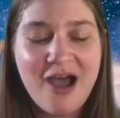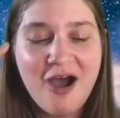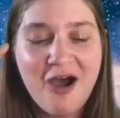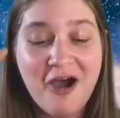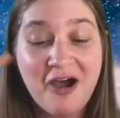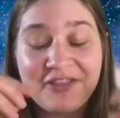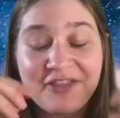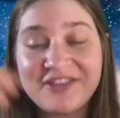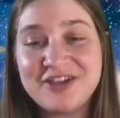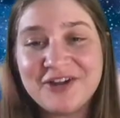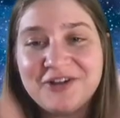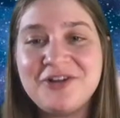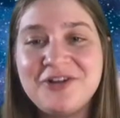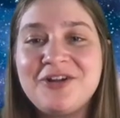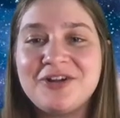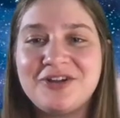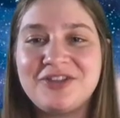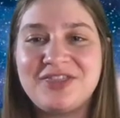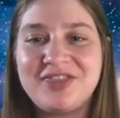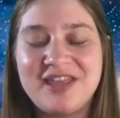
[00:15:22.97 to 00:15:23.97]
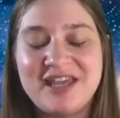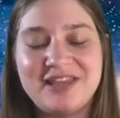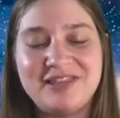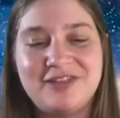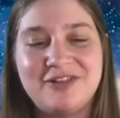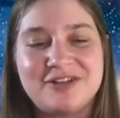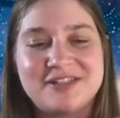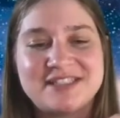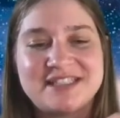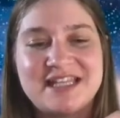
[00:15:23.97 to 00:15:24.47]
On the Earth, it
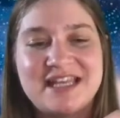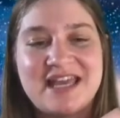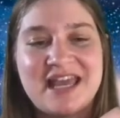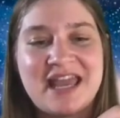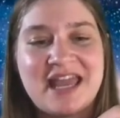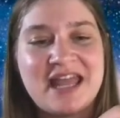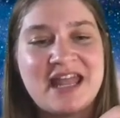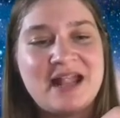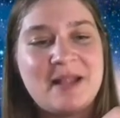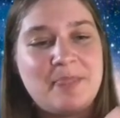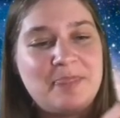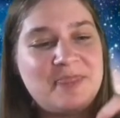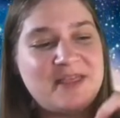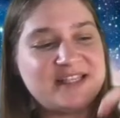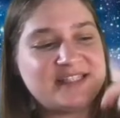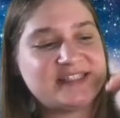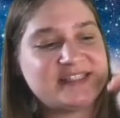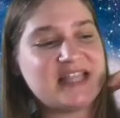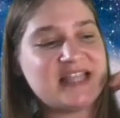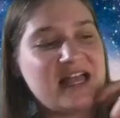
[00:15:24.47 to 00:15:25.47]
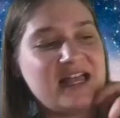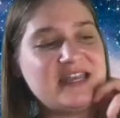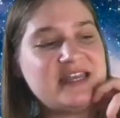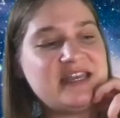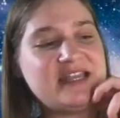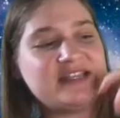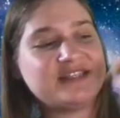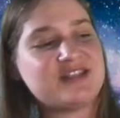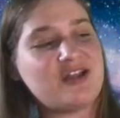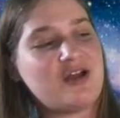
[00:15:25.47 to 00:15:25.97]
looks like the sun
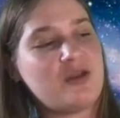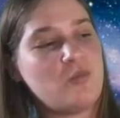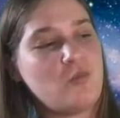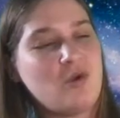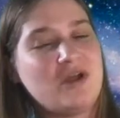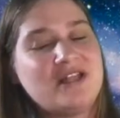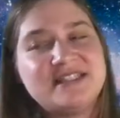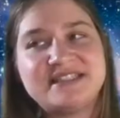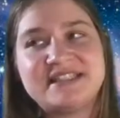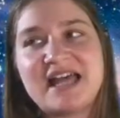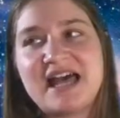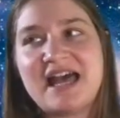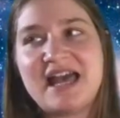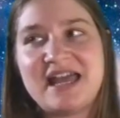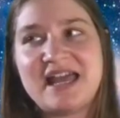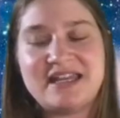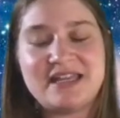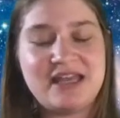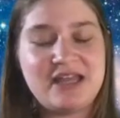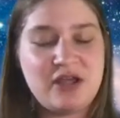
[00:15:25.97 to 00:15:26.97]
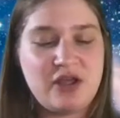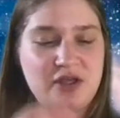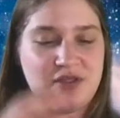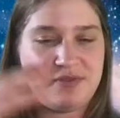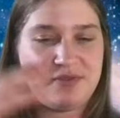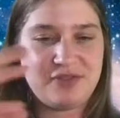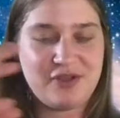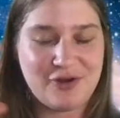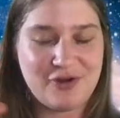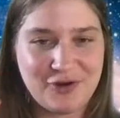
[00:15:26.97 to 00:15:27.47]
is on one side,
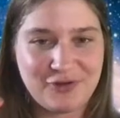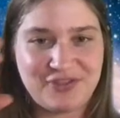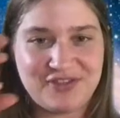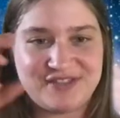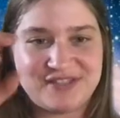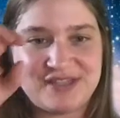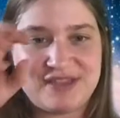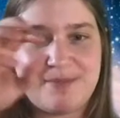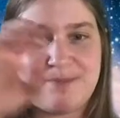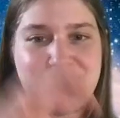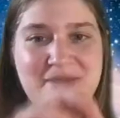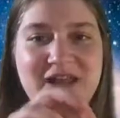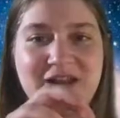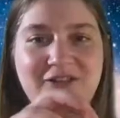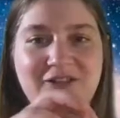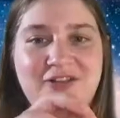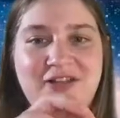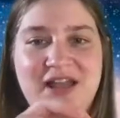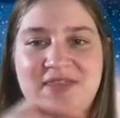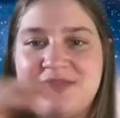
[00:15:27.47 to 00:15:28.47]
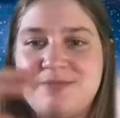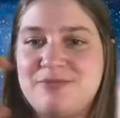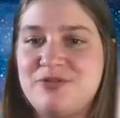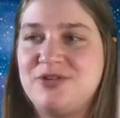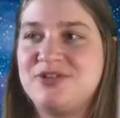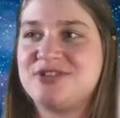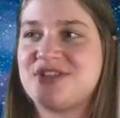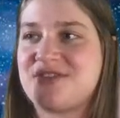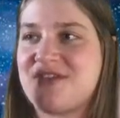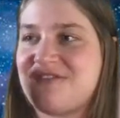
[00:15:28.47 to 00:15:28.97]
the Earth is in the middle and the
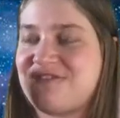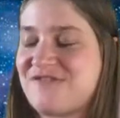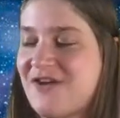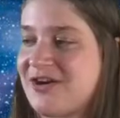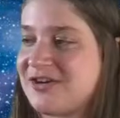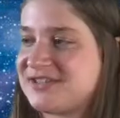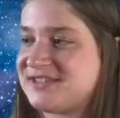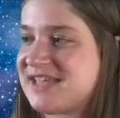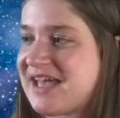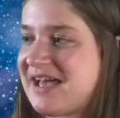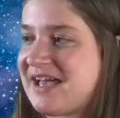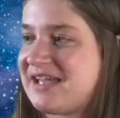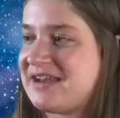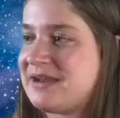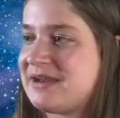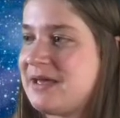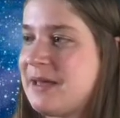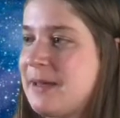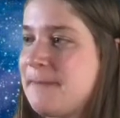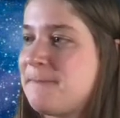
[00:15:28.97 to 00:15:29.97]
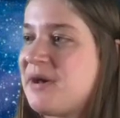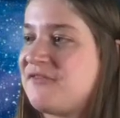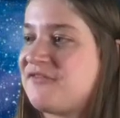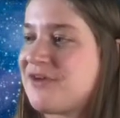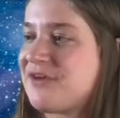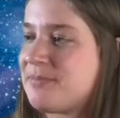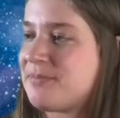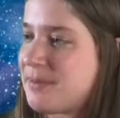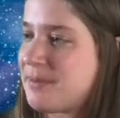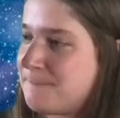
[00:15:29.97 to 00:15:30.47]
moon is on the far side. But
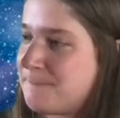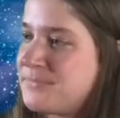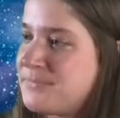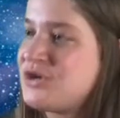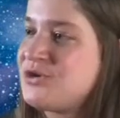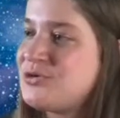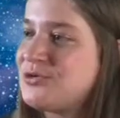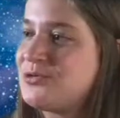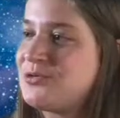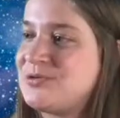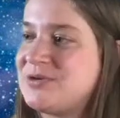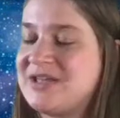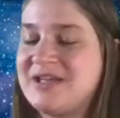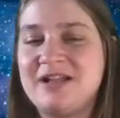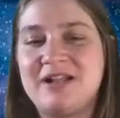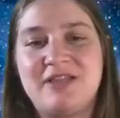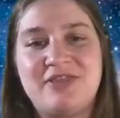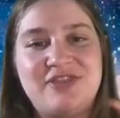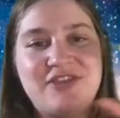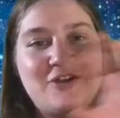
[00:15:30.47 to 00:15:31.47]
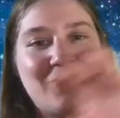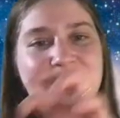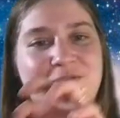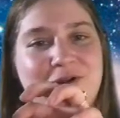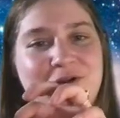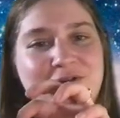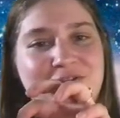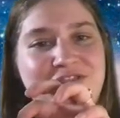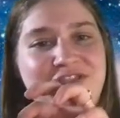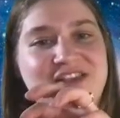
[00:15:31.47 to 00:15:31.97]
from the moon, the
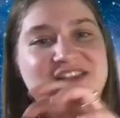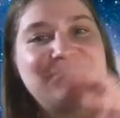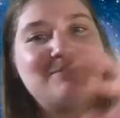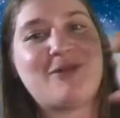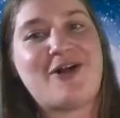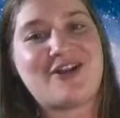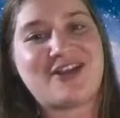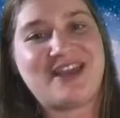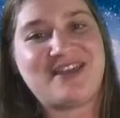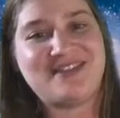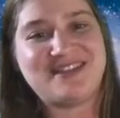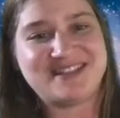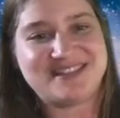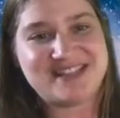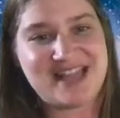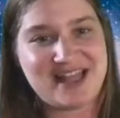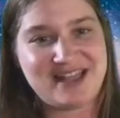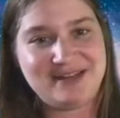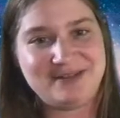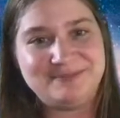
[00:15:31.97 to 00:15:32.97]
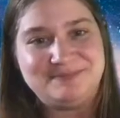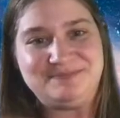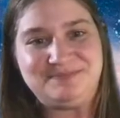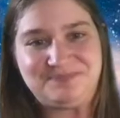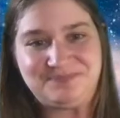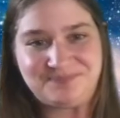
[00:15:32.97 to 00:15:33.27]
Earth is blocking the sun.